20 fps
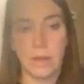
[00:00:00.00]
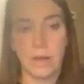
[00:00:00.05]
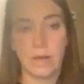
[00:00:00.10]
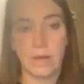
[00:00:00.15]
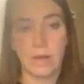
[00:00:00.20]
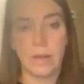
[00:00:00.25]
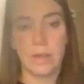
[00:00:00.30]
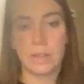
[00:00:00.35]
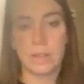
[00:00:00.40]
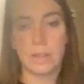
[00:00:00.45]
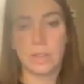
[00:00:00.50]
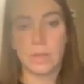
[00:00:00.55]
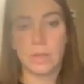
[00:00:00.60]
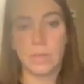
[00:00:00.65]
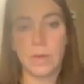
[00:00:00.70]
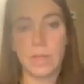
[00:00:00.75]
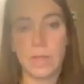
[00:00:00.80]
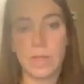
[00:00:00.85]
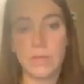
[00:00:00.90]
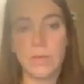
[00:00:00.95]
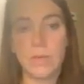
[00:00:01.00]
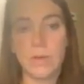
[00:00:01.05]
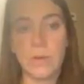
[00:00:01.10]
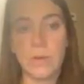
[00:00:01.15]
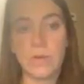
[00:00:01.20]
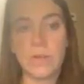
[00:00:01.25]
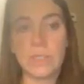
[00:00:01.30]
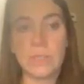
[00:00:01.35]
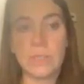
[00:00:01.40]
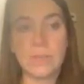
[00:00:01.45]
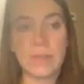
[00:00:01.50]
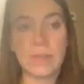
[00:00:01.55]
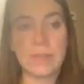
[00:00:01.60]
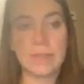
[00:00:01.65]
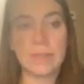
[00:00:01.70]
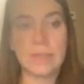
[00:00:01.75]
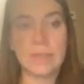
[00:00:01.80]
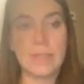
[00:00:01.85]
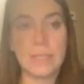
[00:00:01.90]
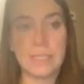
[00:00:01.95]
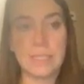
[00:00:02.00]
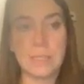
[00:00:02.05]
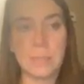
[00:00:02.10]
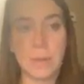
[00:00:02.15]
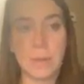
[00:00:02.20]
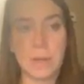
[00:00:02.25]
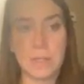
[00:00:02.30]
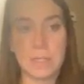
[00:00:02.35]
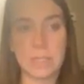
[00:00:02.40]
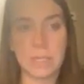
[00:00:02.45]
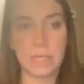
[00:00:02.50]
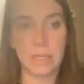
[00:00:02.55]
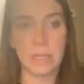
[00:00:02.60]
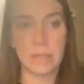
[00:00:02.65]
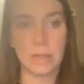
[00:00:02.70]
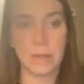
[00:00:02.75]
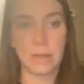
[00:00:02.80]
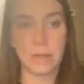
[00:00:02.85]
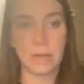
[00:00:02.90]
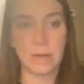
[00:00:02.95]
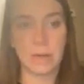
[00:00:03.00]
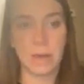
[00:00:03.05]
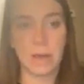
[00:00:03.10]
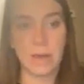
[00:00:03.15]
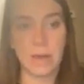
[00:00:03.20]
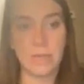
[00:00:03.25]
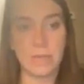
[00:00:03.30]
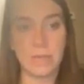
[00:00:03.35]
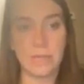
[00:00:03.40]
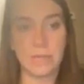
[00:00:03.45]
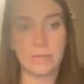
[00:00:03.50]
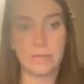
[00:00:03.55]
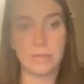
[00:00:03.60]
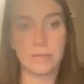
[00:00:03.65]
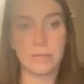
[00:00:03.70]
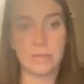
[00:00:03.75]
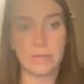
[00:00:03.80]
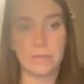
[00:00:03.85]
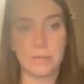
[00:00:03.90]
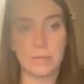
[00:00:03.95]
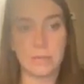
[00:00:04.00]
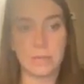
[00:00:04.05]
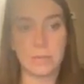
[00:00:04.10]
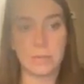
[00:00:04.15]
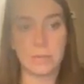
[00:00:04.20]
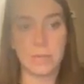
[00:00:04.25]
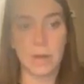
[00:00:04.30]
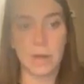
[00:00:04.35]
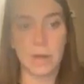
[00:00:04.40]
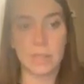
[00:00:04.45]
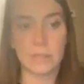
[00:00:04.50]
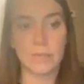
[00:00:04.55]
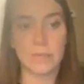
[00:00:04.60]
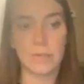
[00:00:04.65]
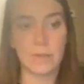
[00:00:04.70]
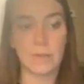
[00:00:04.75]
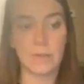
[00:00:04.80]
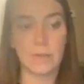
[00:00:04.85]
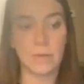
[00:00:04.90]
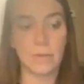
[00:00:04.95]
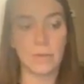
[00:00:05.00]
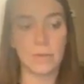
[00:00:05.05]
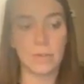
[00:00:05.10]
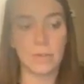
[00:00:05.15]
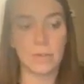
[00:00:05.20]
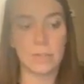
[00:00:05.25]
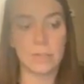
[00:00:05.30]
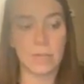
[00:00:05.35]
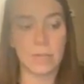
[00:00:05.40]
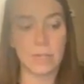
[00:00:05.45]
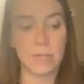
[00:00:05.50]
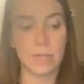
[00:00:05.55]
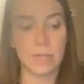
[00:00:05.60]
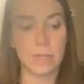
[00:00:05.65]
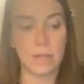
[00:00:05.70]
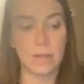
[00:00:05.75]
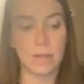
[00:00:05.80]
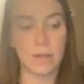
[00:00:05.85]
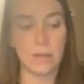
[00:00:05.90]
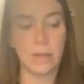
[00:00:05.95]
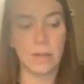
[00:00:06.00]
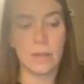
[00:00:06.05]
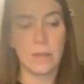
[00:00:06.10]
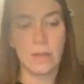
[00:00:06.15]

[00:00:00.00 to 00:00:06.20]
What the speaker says: All right. So what you notice about this particular graph, pause the video if you haven't sketched that.